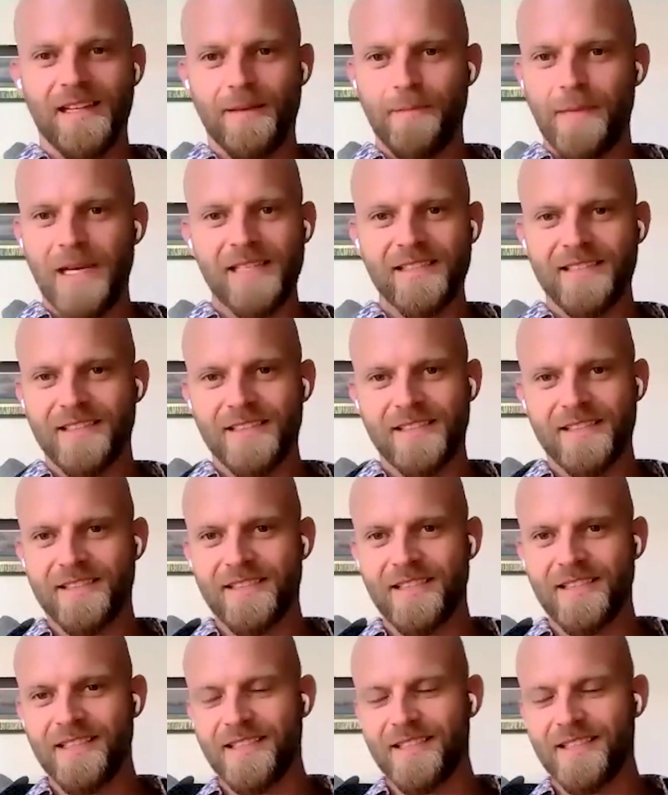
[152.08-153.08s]
Amazing to
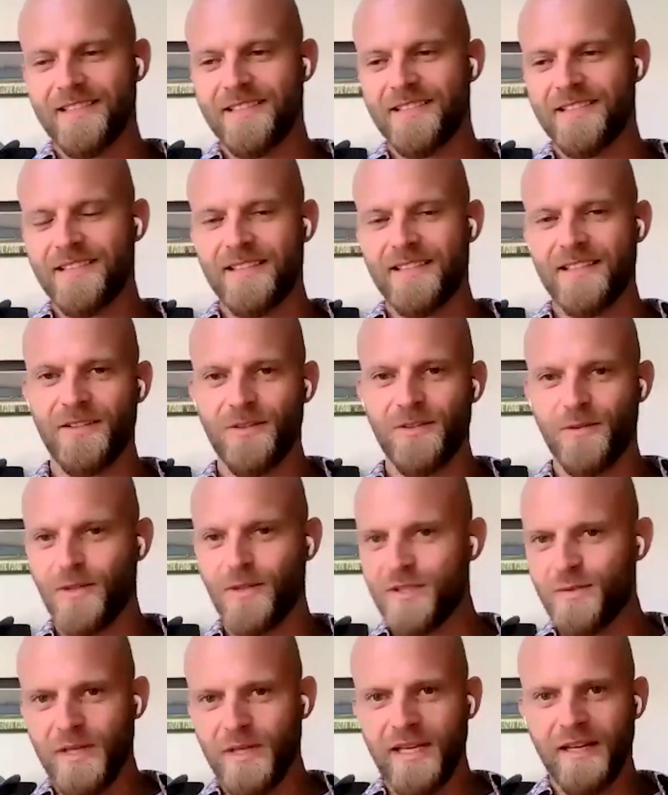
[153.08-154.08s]
see this,
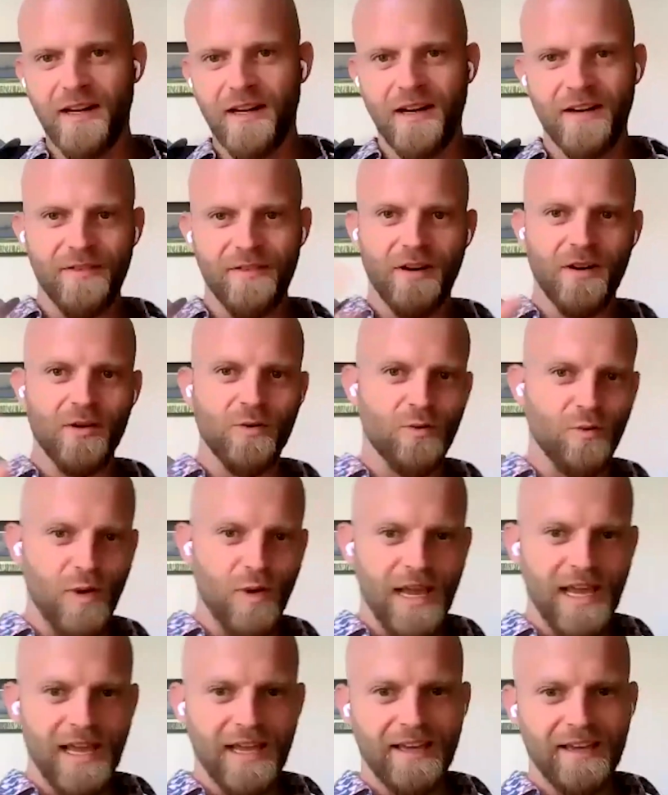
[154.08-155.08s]
once we get out of our own
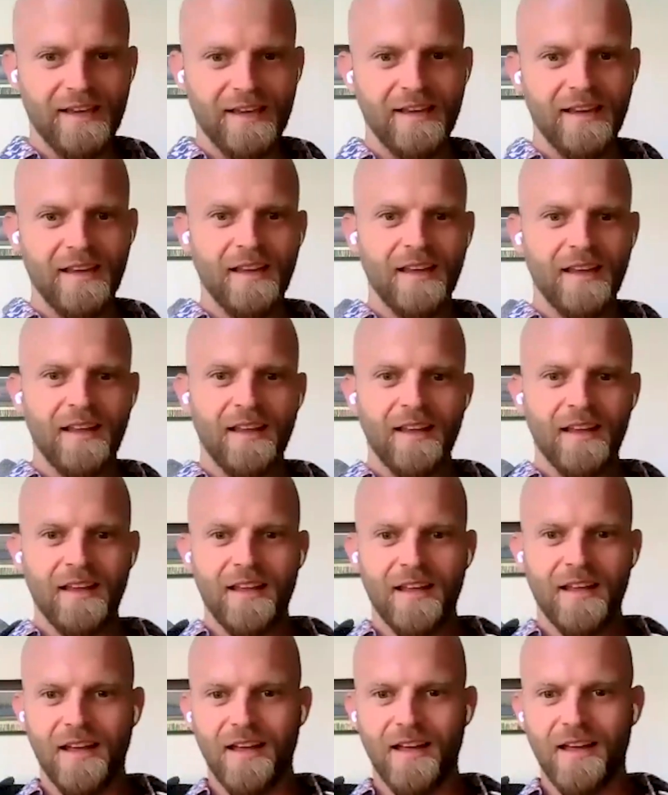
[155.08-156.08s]
way,
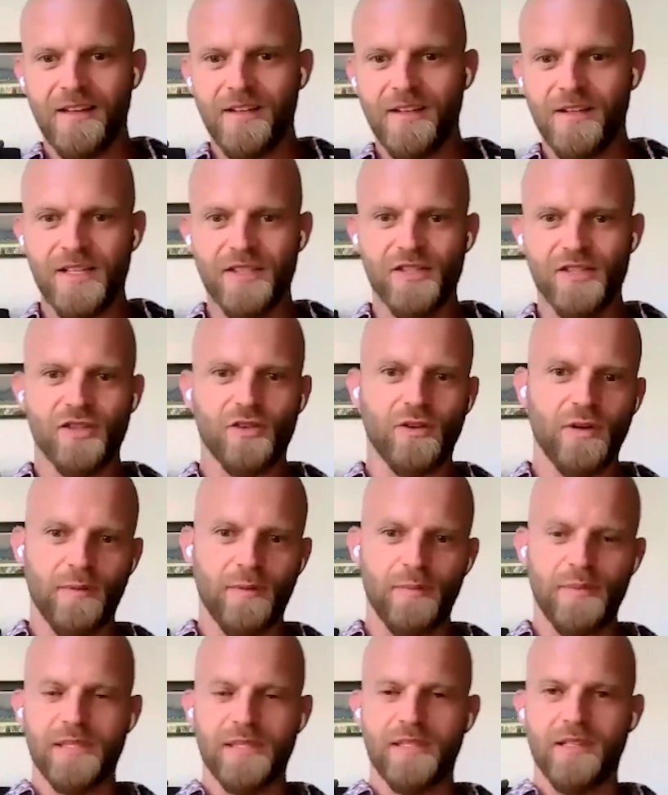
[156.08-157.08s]
you can show
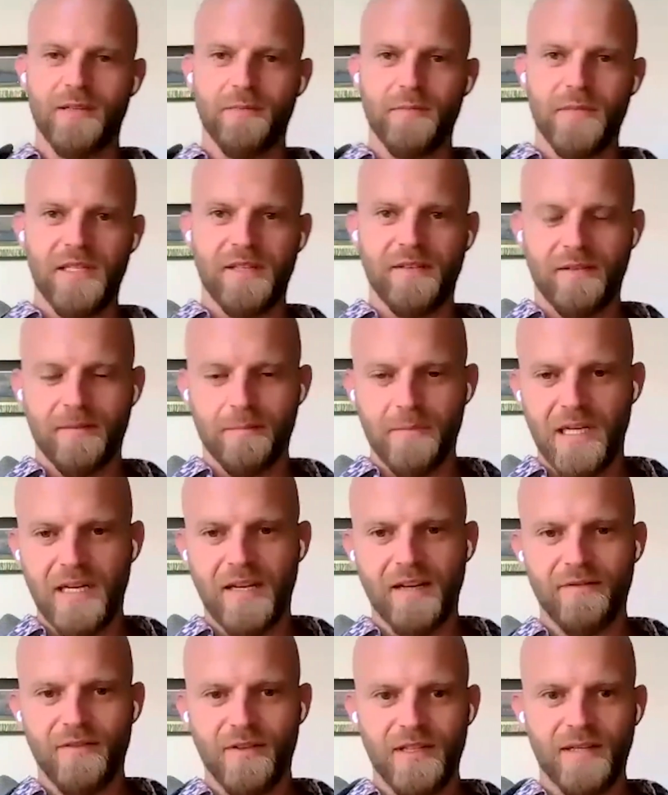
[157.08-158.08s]
up into the
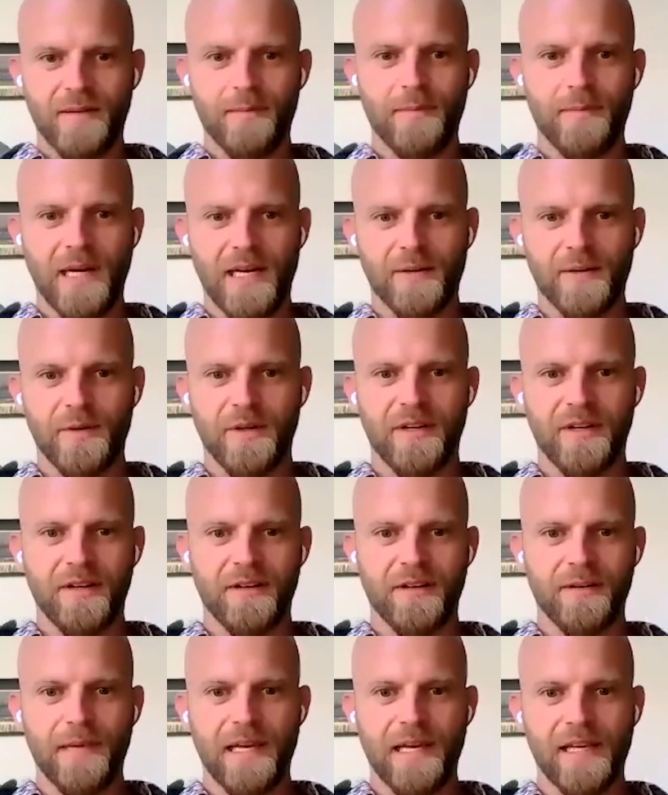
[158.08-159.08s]
meaningful impact we're
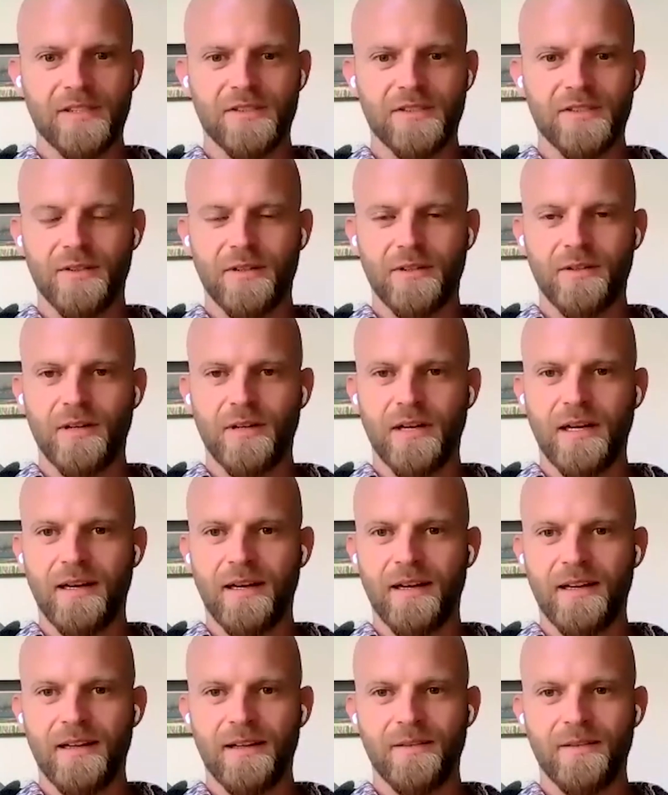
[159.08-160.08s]
here to make. So
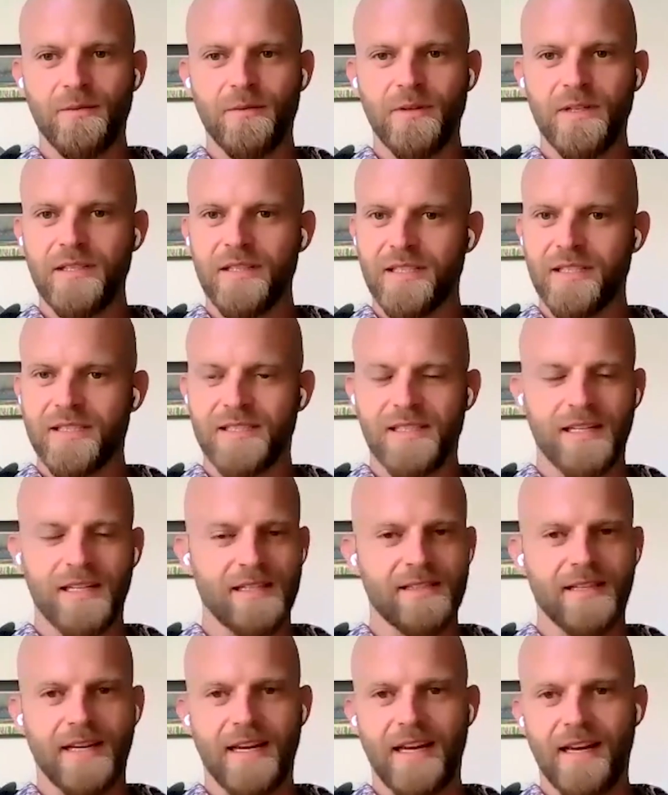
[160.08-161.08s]
really
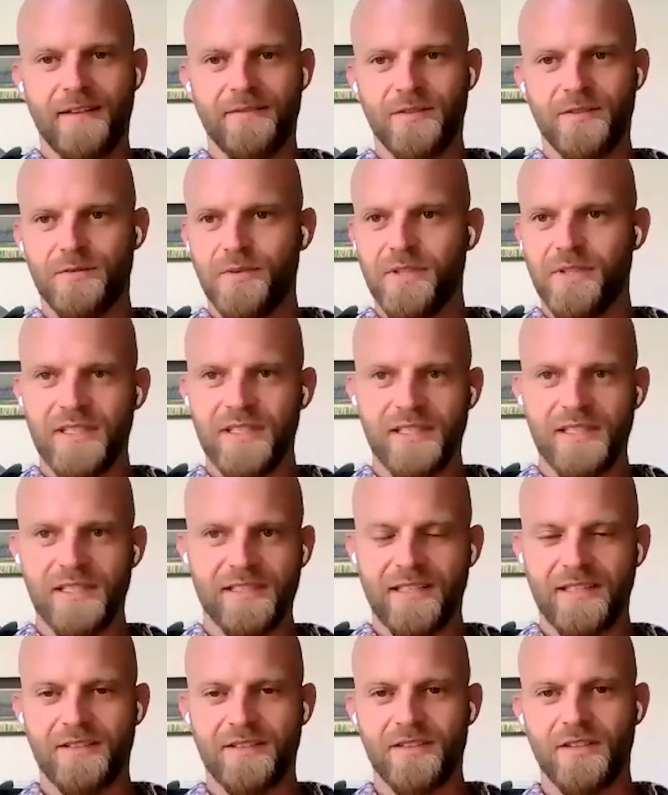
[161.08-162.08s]
excited to have you, really
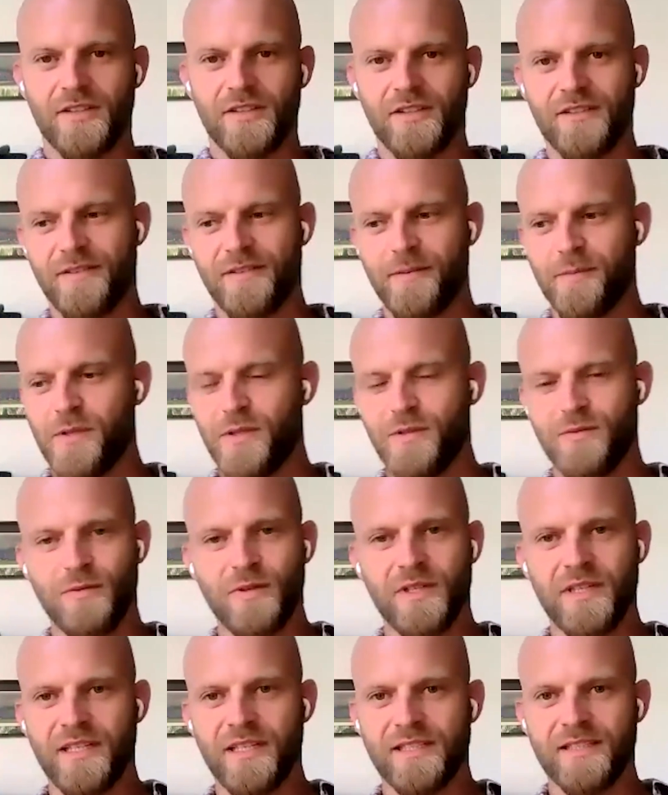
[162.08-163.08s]
excited to learn from you,
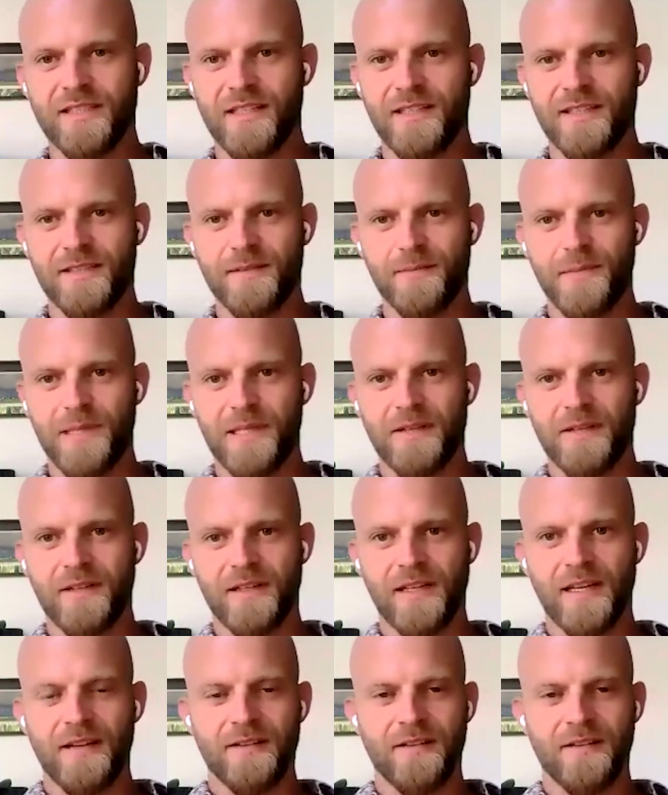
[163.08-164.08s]
really excited to be here
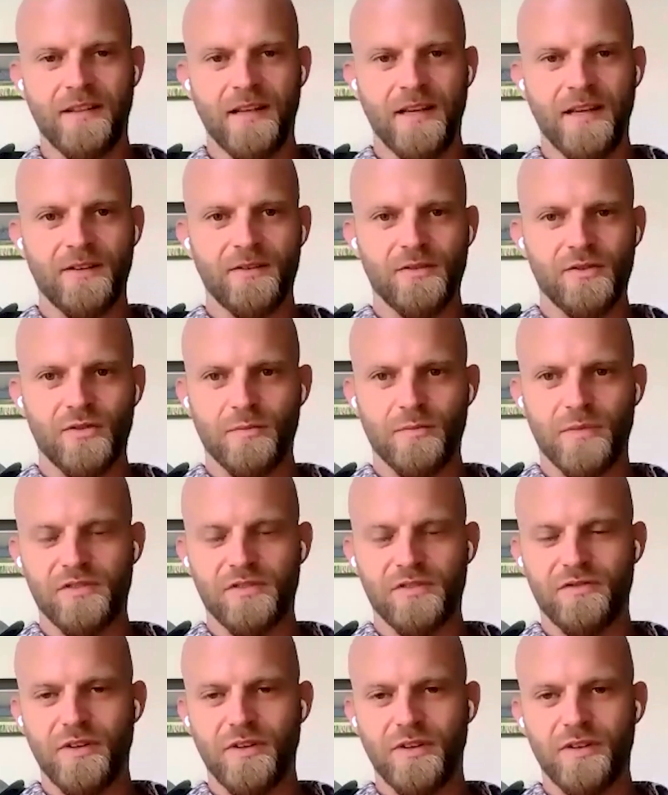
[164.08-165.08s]
together. Thank you so
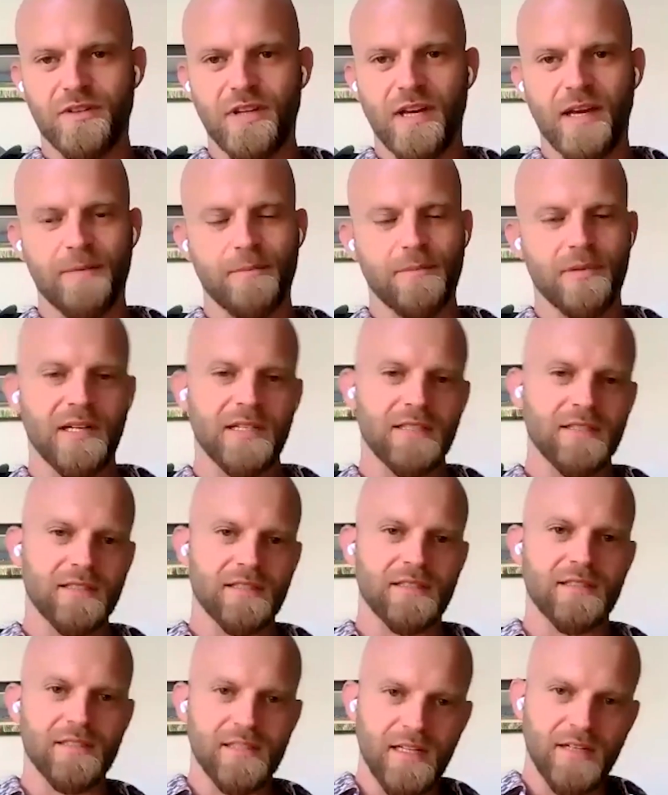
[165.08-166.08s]
much for your time,
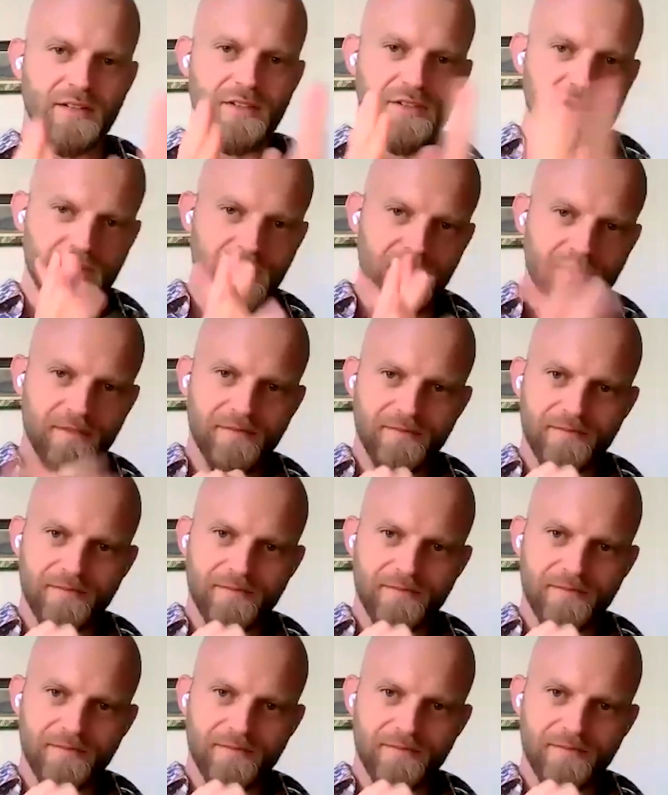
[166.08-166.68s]
presence, and energy.